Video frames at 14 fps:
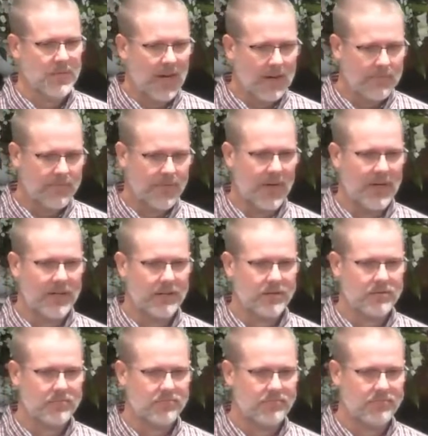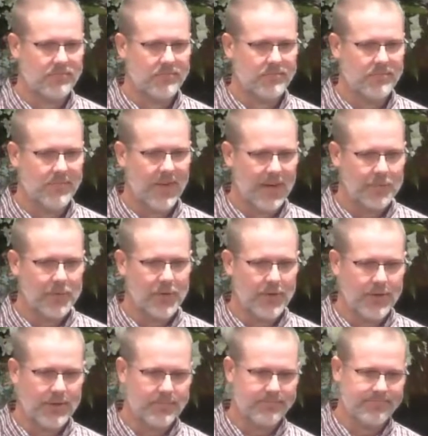I'm fine. I'm
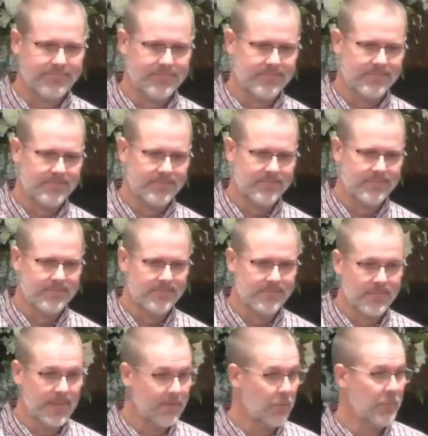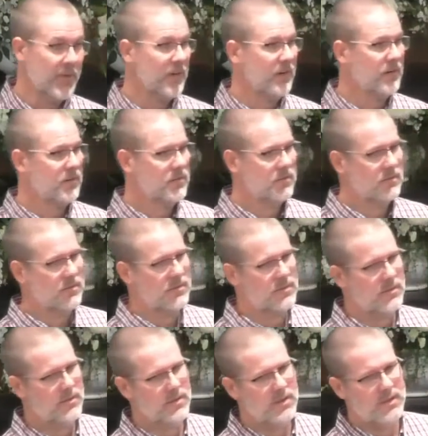good. Never better.
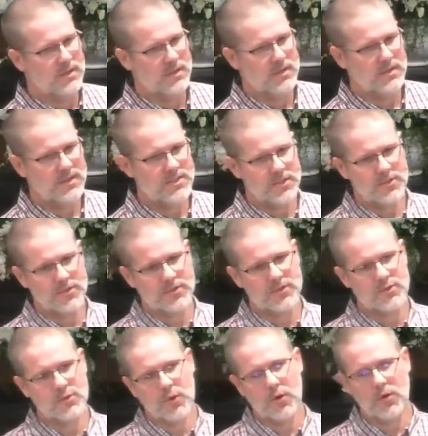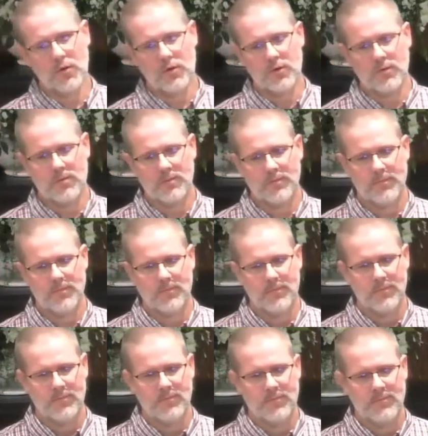It's under control.
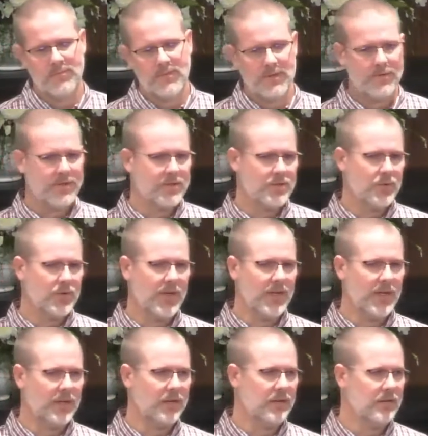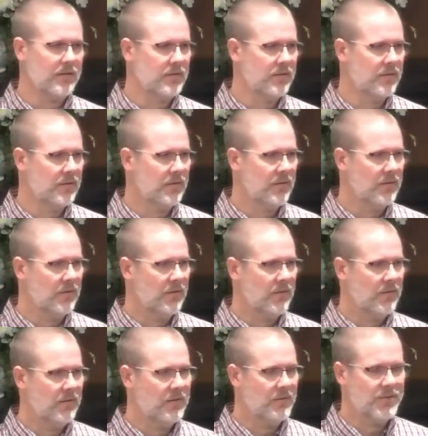Everything's okay.
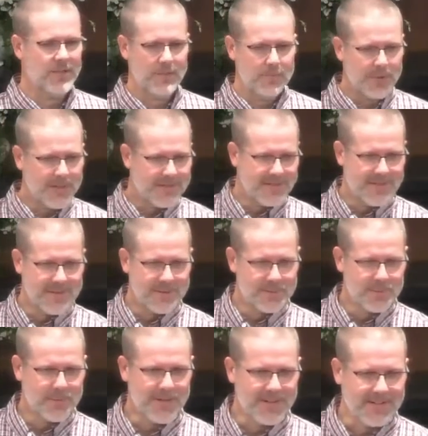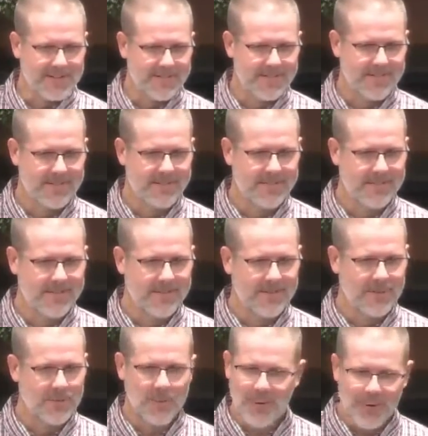Gene, what did I tell you this morning?
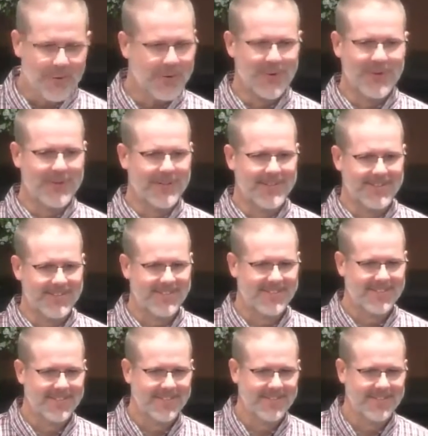We're all good. I